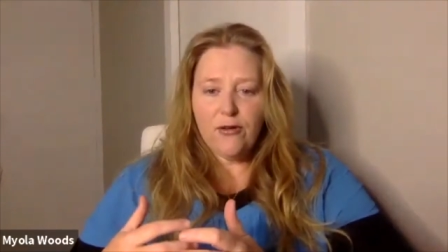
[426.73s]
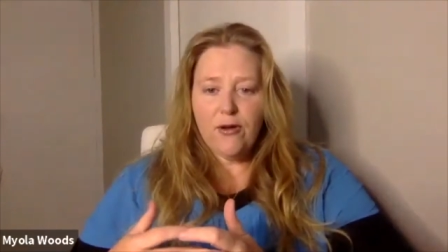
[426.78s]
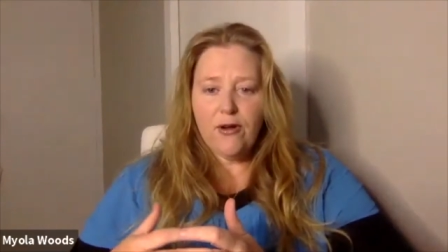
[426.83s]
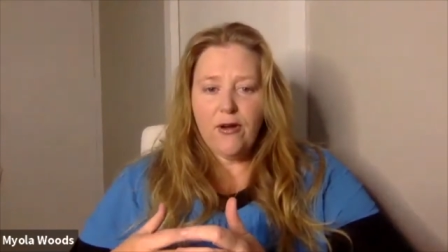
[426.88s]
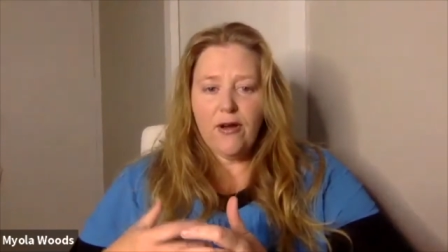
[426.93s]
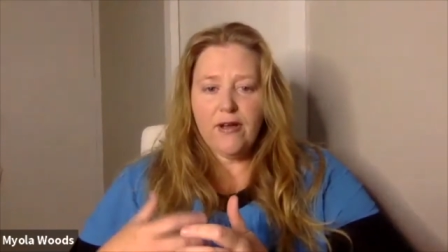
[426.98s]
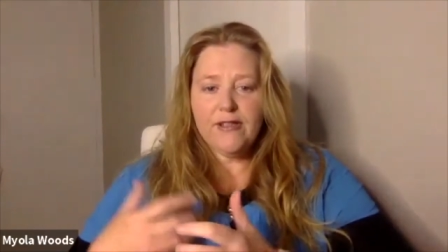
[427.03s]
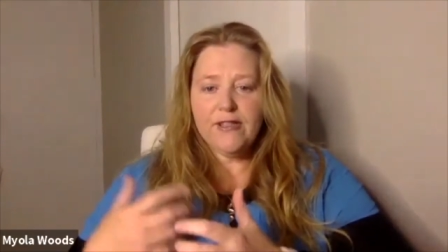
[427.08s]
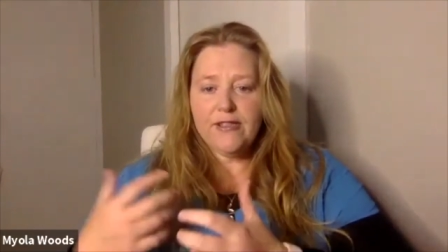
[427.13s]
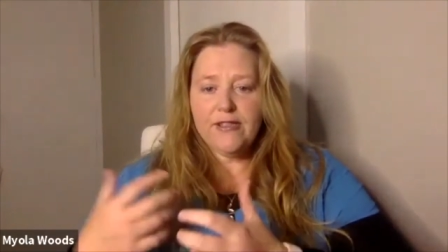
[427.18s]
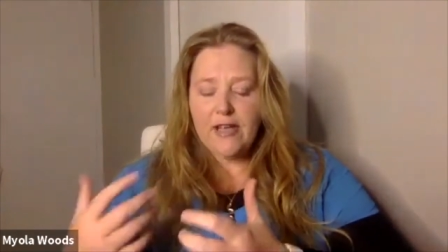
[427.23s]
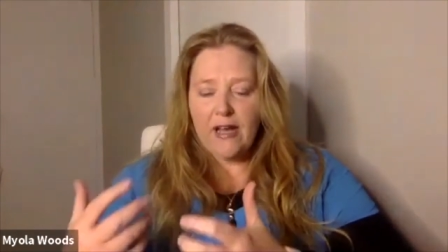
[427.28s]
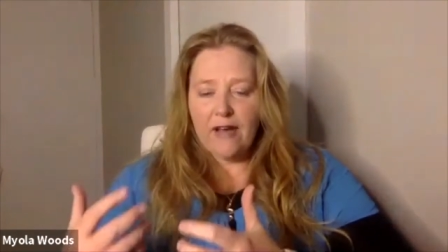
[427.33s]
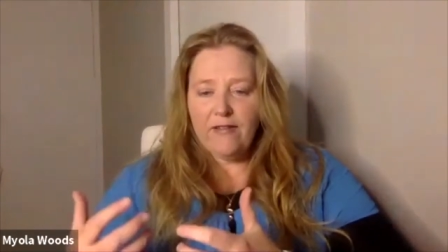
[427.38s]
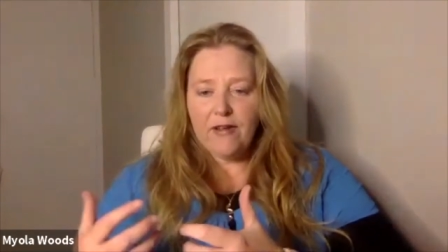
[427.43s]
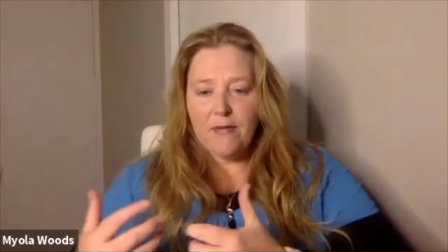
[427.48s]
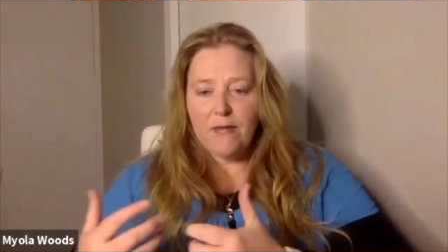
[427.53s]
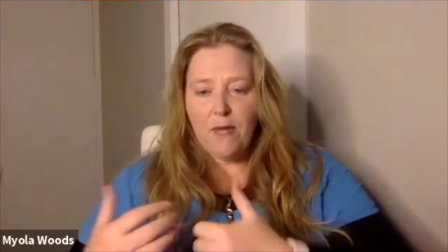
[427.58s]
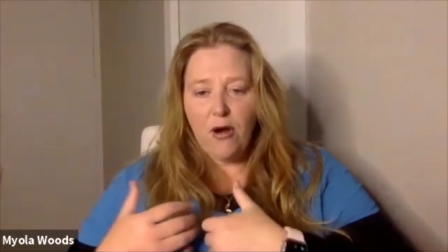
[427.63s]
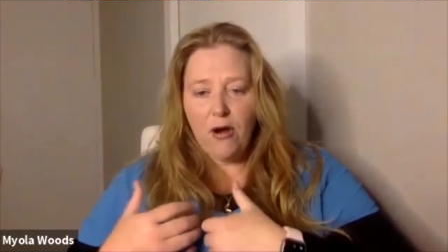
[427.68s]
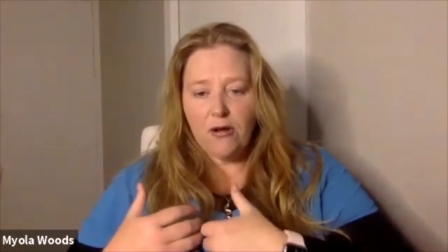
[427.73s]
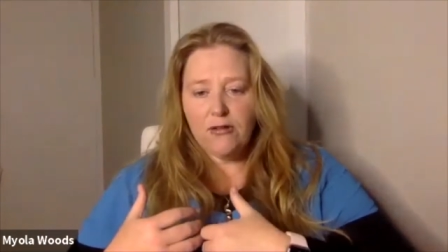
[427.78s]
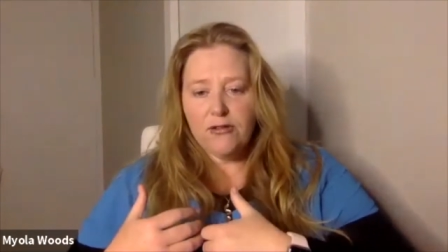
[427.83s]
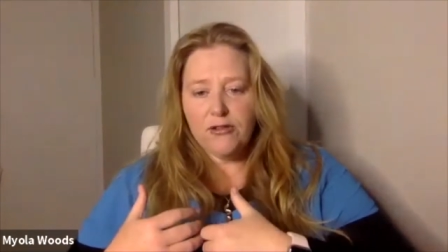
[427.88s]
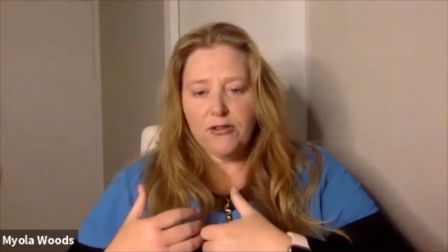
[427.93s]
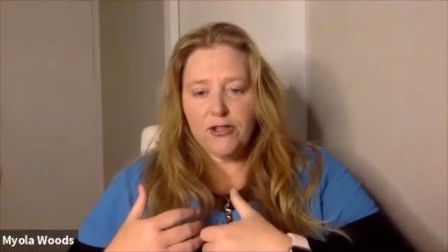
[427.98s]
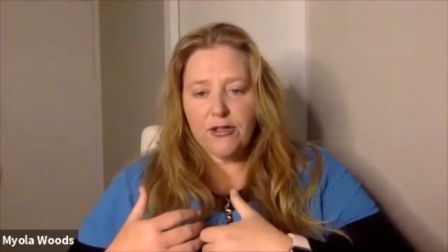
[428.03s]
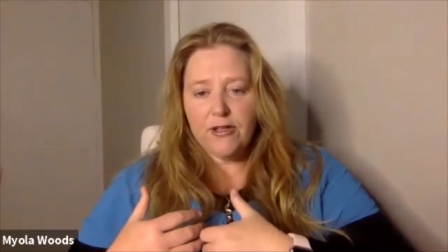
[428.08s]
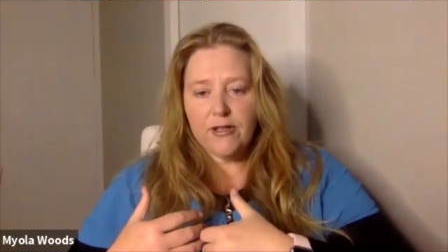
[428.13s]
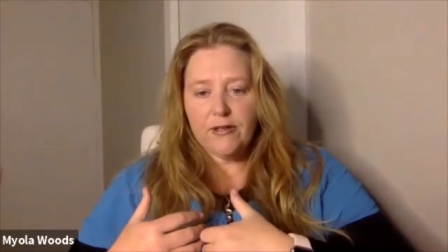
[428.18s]
and I'm just having my own
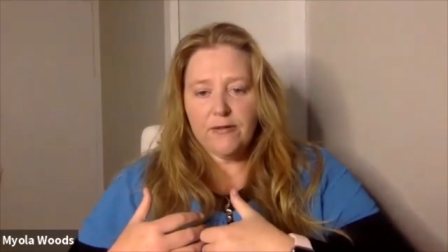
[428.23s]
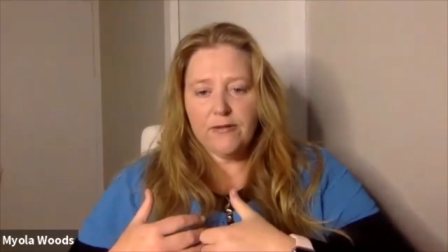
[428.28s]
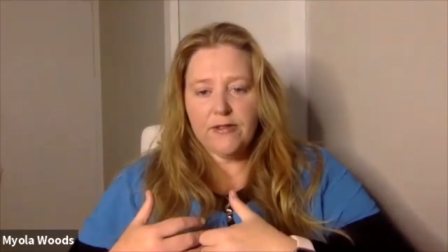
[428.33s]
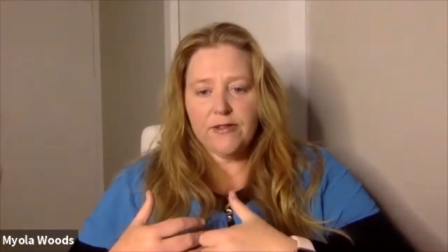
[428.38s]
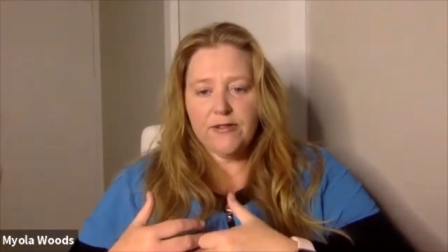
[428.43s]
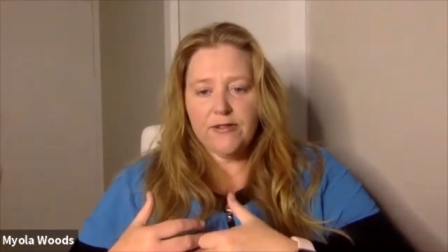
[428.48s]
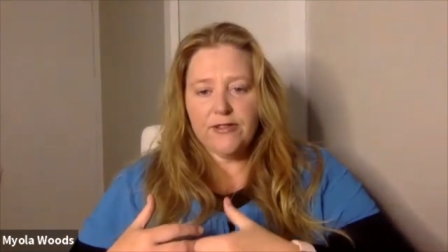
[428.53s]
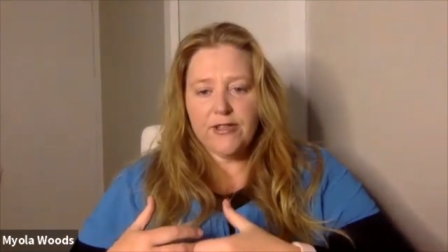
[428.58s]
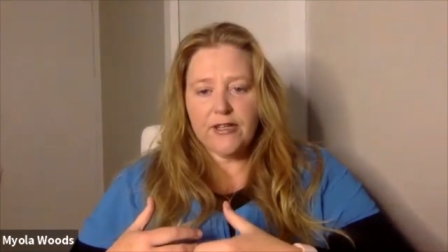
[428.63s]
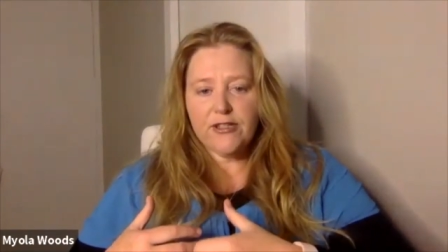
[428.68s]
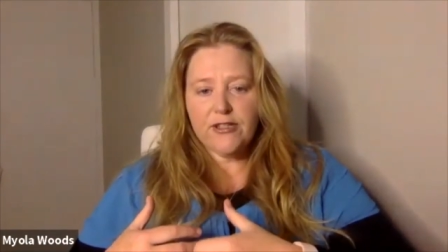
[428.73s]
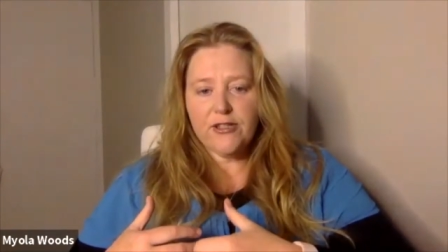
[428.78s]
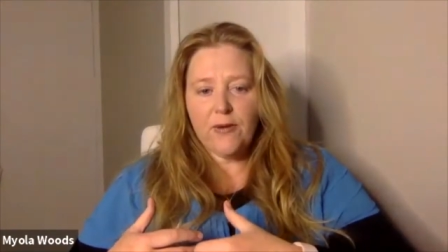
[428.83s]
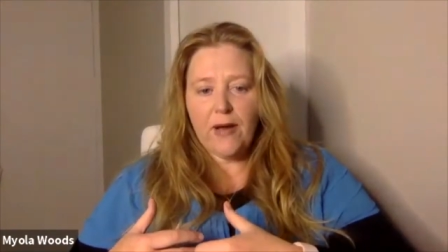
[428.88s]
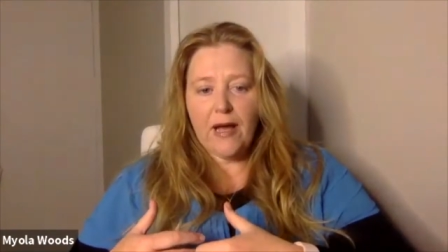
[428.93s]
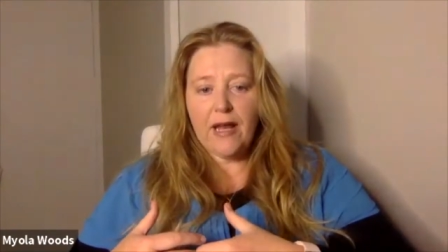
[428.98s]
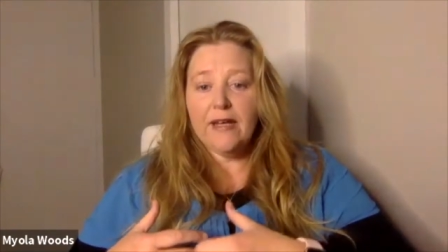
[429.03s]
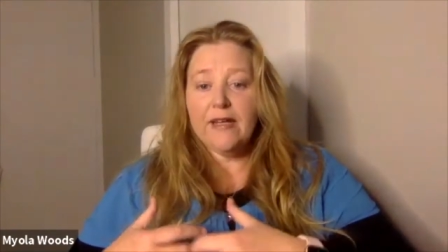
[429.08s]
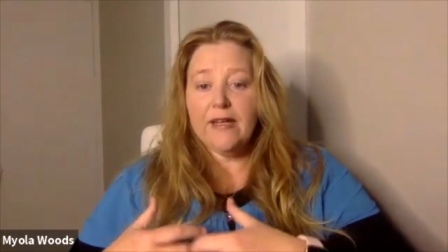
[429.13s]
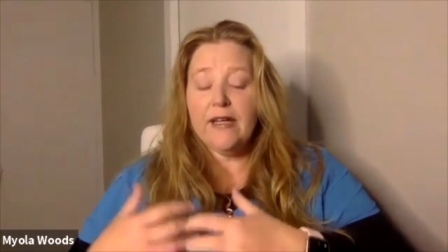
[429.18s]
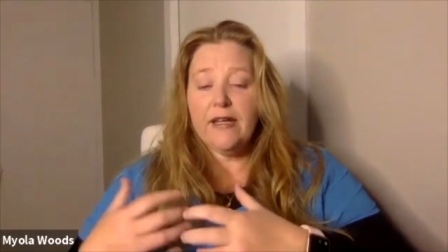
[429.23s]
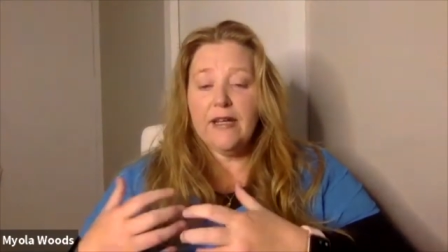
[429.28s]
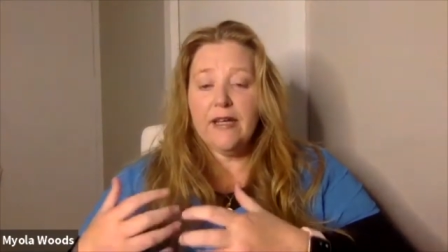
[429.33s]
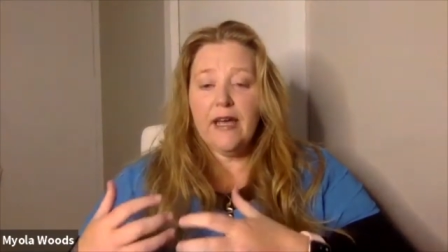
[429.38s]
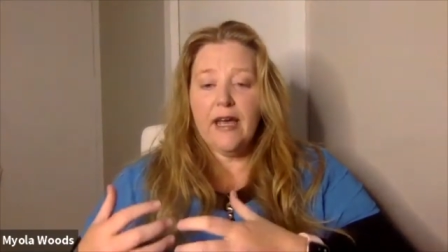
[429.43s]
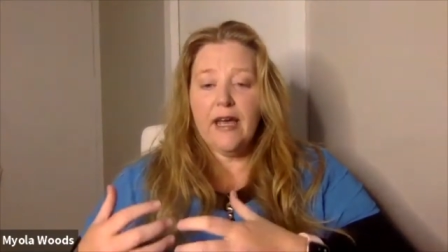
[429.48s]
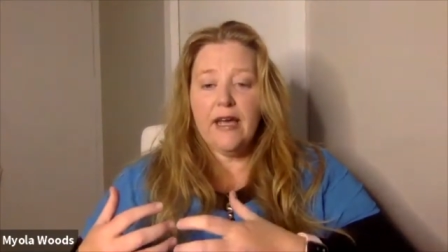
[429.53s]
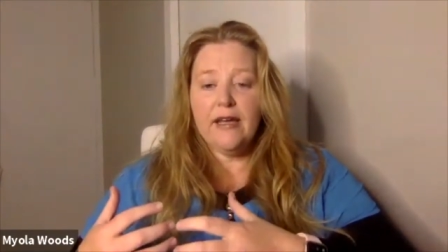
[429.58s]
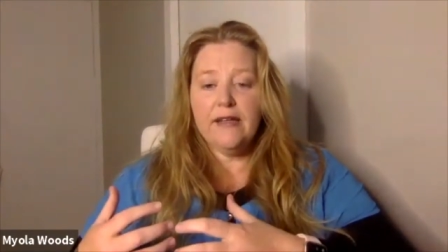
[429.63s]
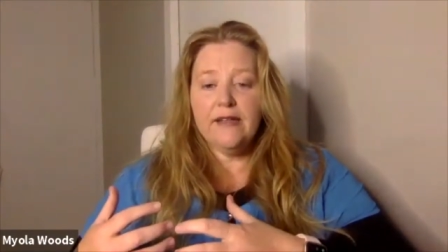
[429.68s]
journey with sexuality
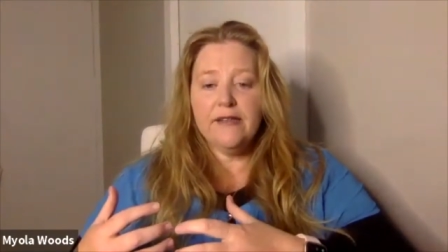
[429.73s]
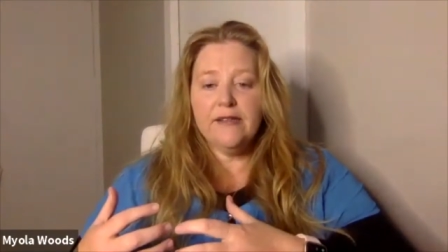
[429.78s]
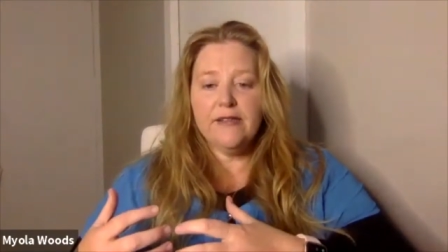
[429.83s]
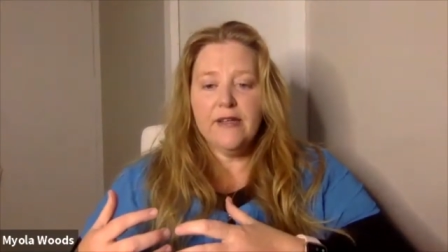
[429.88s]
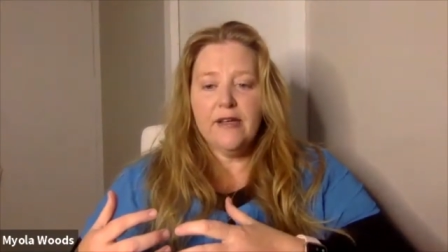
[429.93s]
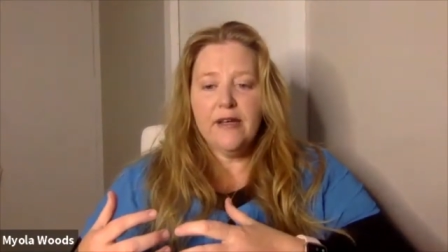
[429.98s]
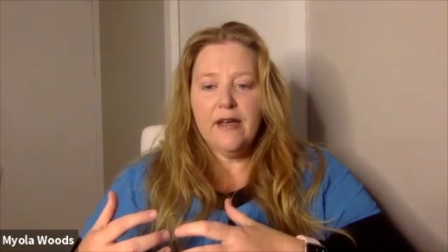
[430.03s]
and